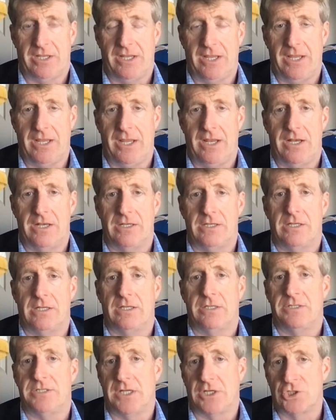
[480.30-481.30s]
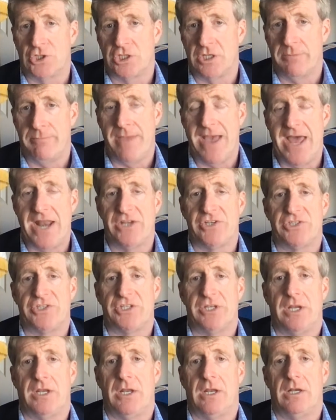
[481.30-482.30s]
in addiction
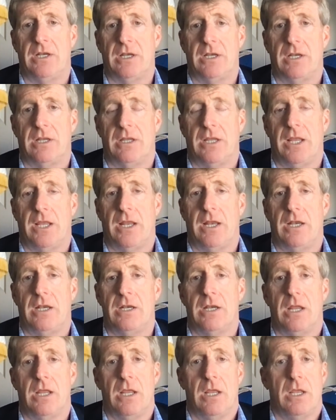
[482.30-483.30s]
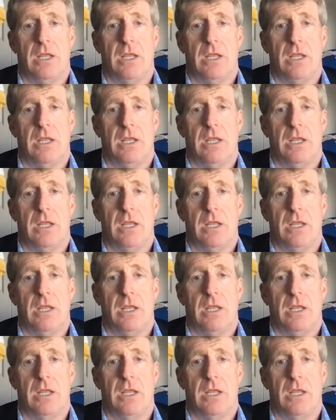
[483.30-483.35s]
medicine, in